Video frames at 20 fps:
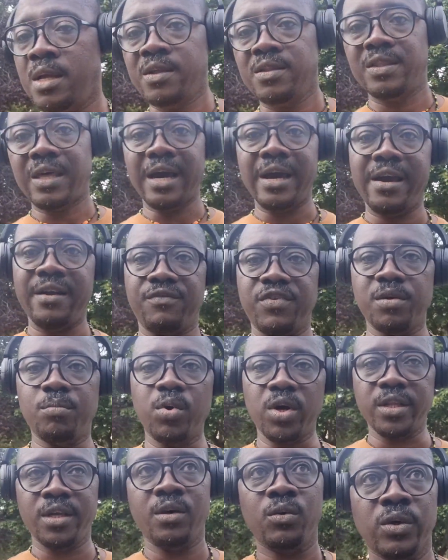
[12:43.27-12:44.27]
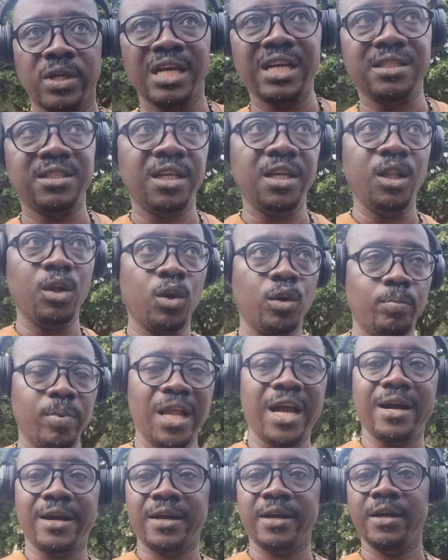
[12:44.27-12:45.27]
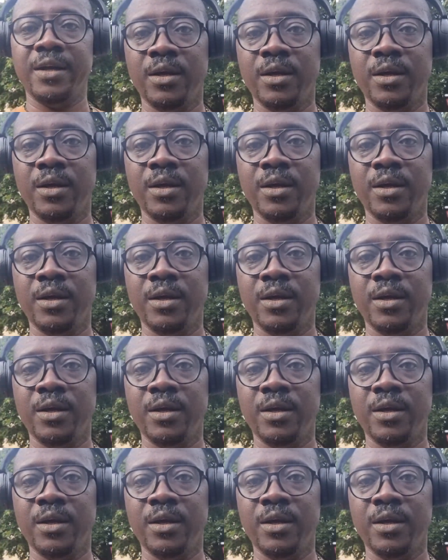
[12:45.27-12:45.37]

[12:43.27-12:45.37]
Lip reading: that everybody who doesn't look black,